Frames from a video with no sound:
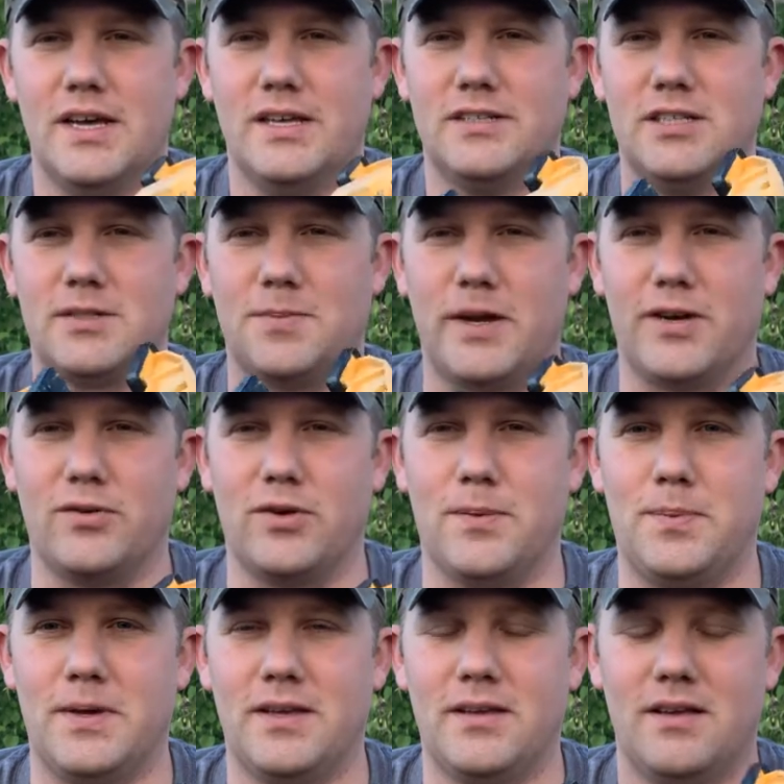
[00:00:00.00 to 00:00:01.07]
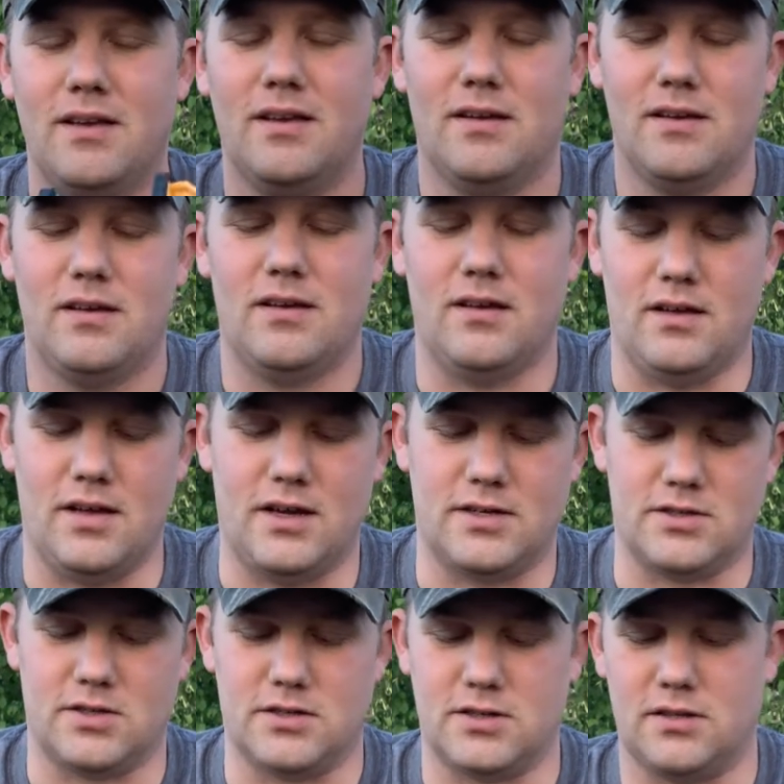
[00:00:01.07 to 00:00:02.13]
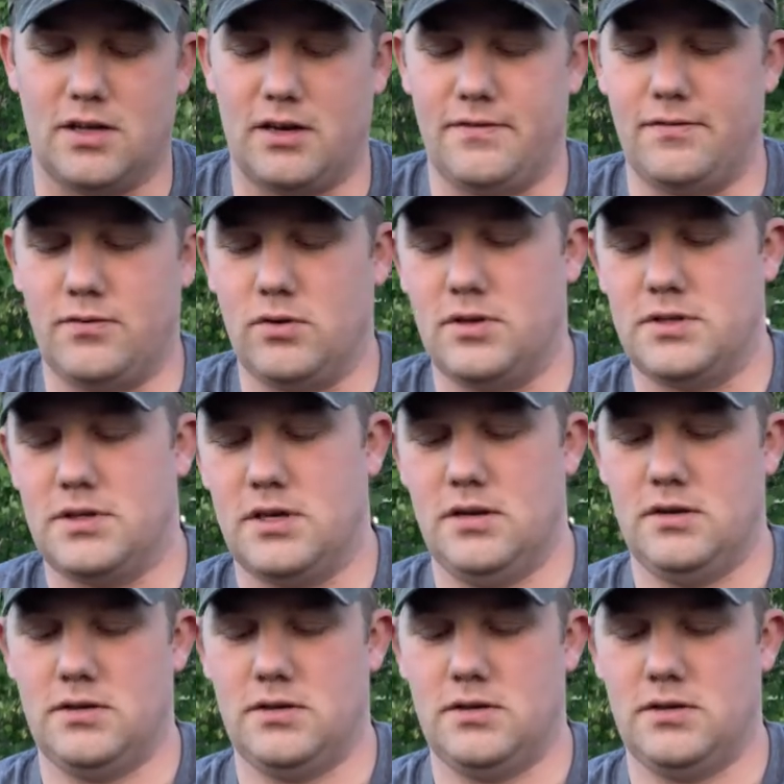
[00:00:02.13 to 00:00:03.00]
just by gripping. It exerts a lot of force.